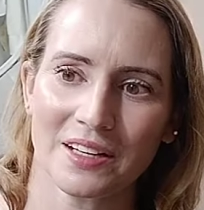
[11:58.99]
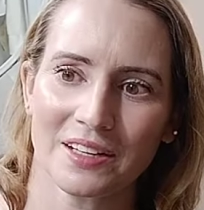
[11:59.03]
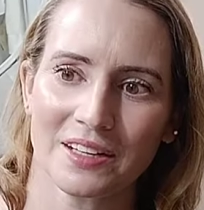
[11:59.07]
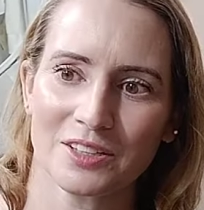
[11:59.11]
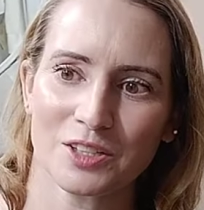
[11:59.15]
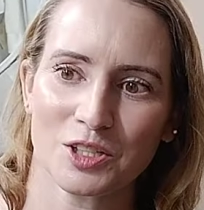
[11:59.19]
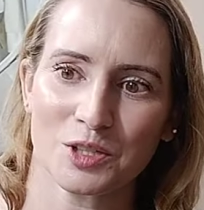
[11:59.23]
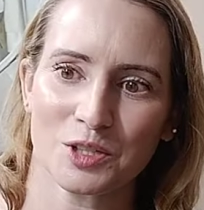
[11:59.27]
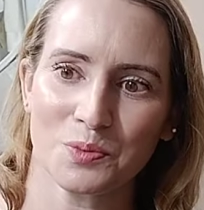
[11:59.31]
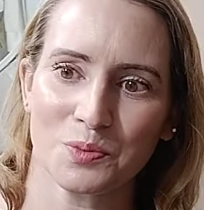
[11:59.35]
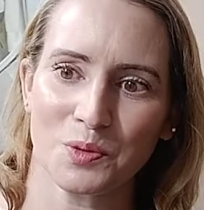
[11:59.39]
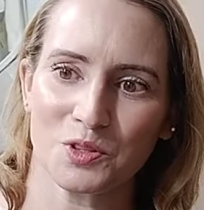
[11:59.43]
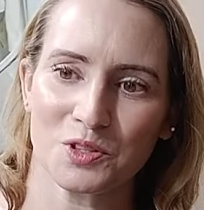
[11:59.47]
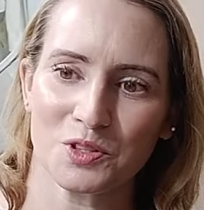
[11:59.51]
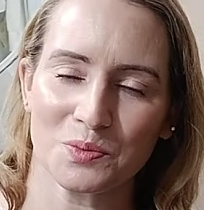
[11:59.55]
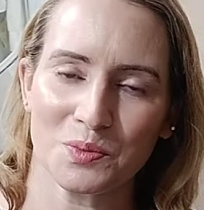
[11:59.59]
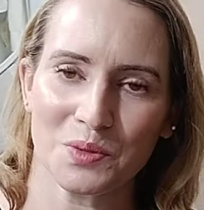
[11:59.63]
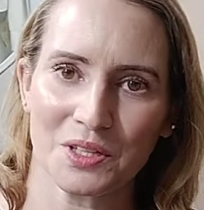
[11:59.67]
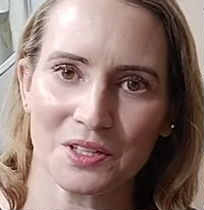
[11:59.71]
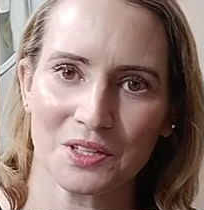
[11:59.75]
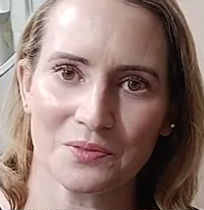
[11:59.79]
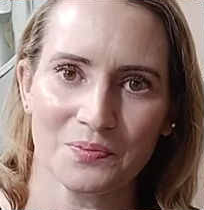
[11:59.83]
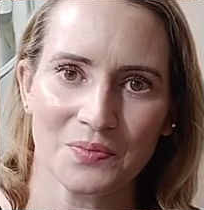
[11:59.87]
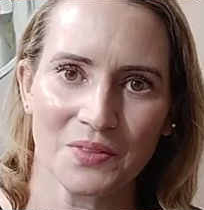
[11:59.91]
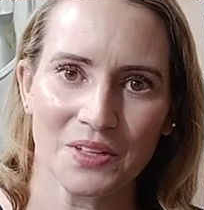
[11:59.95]
Uh, it's supposed to
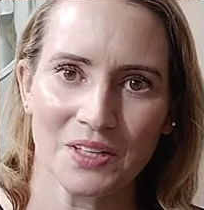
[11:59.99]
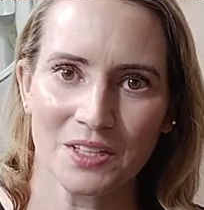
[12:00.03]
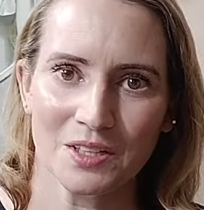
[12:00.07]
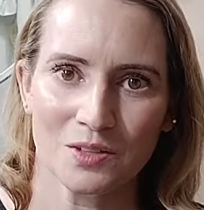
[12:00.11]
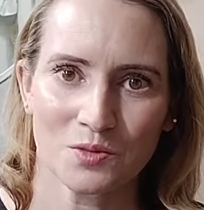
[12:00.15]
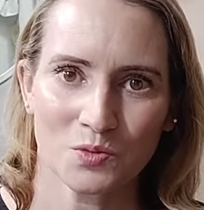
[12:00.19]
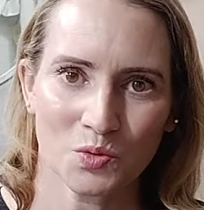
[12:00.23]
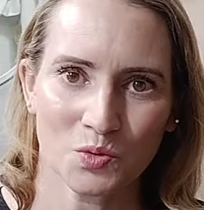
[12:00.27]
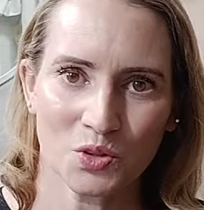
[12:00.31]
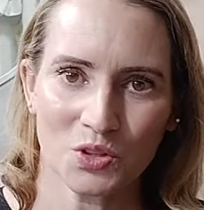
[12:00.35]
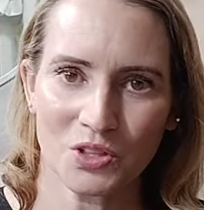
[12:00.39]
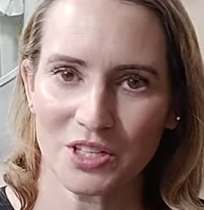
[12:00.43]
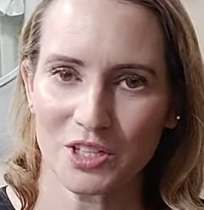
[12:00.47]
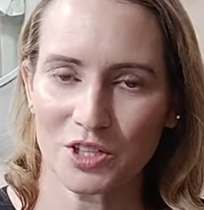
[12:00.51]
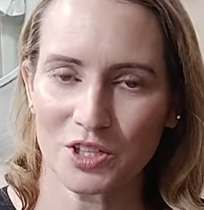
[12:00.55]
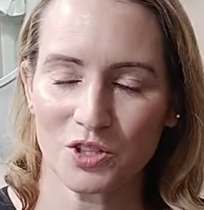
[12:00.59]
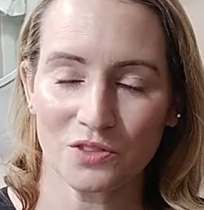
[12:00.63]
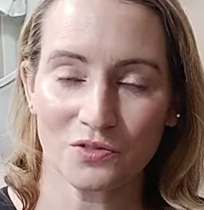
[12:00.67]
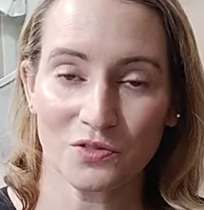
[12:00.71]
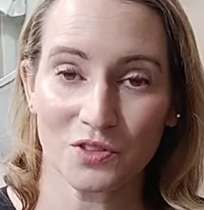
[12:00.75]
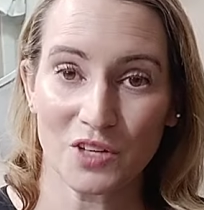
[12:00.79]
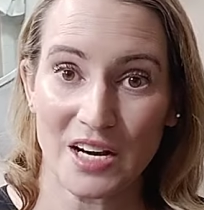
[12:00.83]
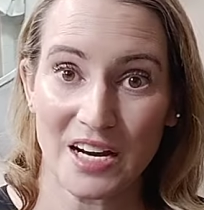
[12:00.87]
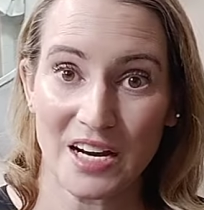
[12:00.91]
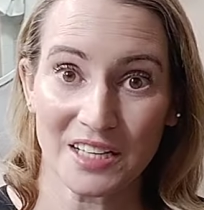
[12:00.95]
be really
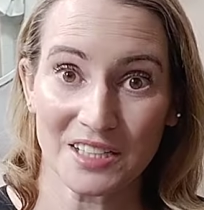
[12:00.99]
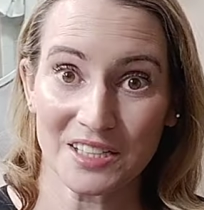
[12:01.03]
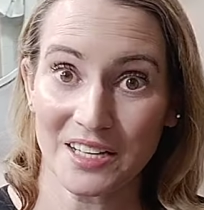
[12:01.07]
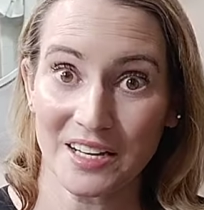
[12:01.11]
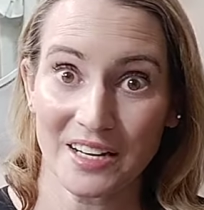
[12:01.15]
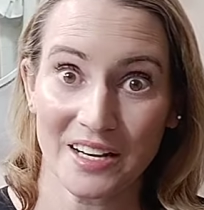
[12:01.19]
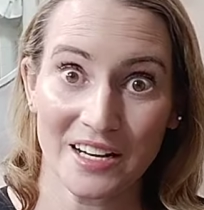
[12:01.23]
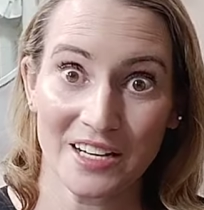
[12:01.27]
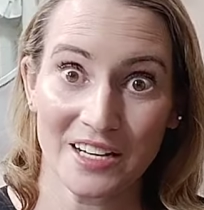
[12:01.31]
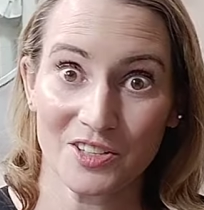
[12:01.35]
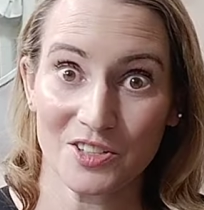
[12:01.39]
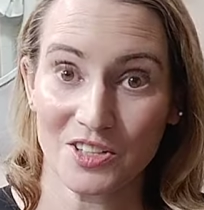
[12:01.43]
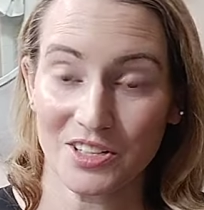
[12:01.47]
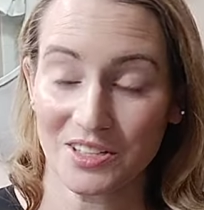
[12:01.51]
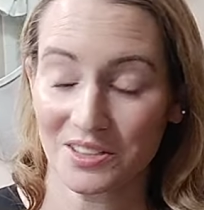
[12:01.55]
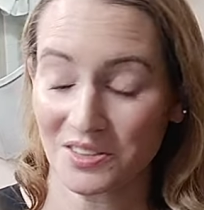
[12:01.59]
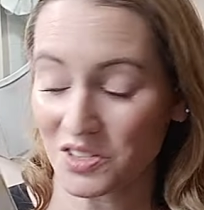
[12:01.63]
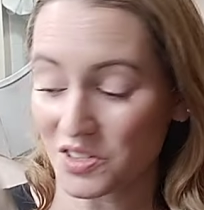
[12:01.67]
good for anti-aging.